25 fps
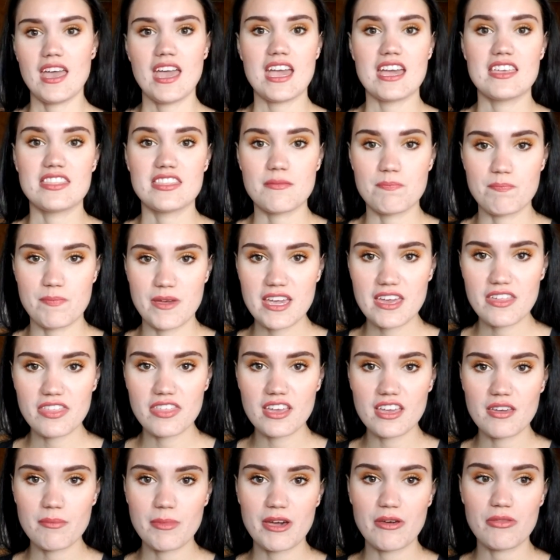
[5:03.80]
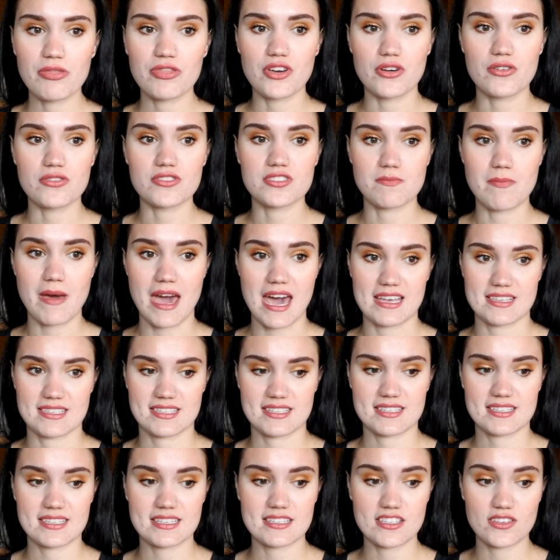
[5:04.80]
And the big thing about those
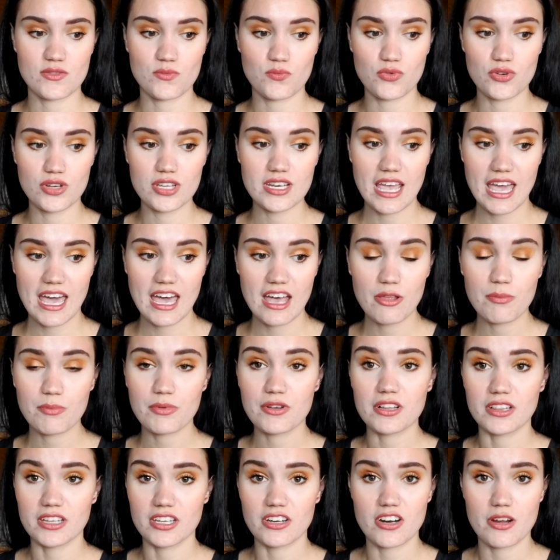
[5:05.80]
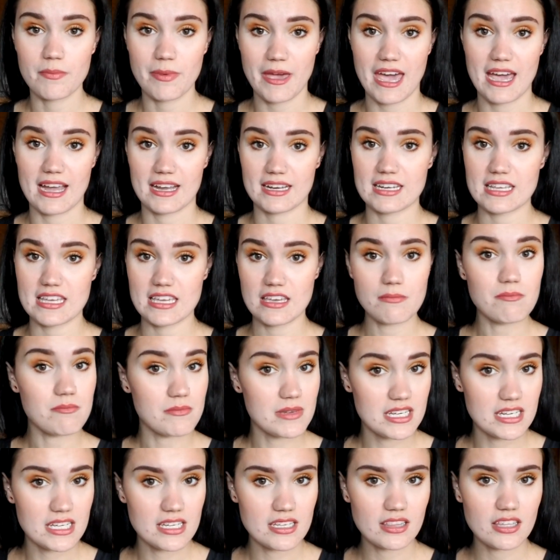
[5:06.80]
masks is it would help clear up acne
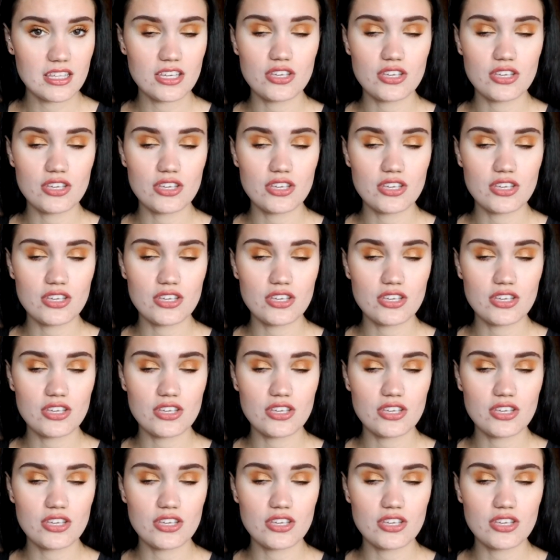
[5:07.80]
immediately.